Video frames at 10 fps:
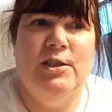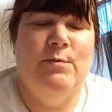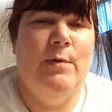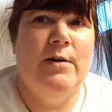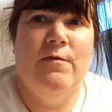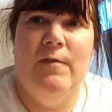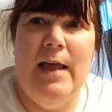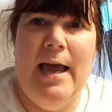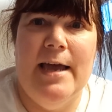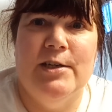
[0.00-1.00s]
She went
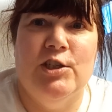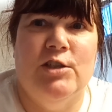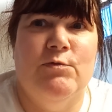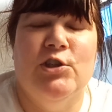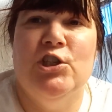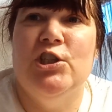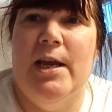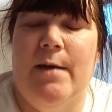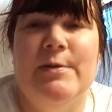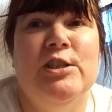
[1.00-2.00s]
flat. She was
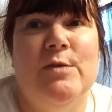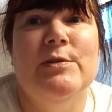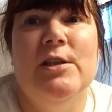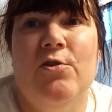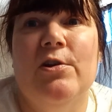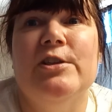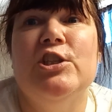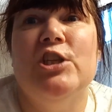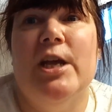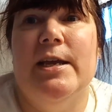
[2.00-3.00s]
shaking. I mean, she was literally
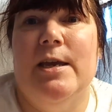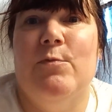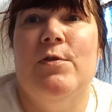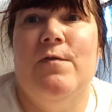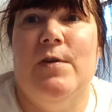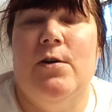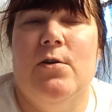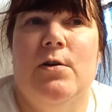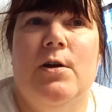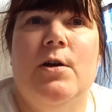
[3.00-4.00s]
shaking with
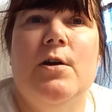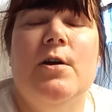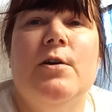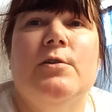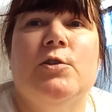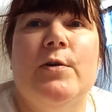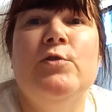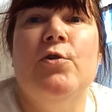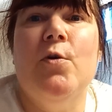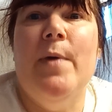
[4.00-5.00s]
fear. So I
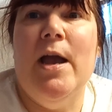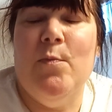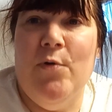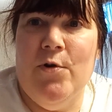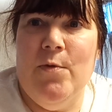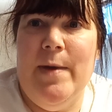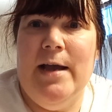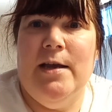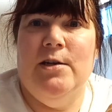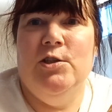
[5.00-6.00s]
took her back, put her
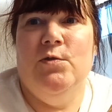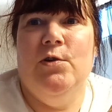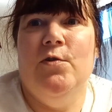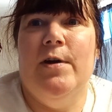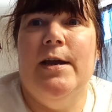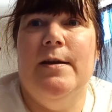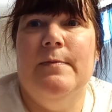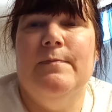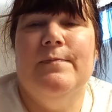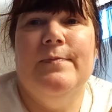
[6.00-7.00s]
back into her crate,
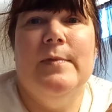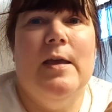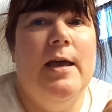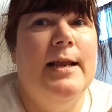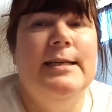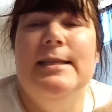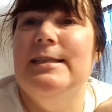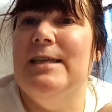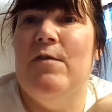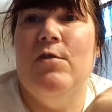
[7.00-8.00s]
and I did
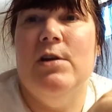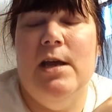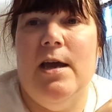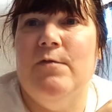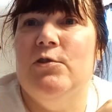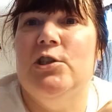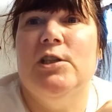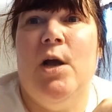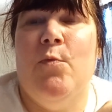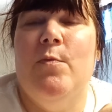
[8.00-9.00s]
this every day for just
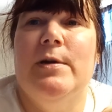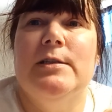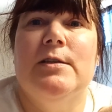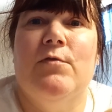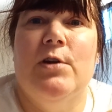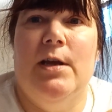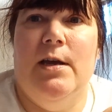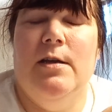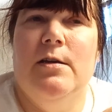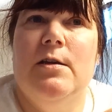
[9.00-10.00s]
a couple minutes every
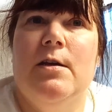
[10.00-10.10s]
day.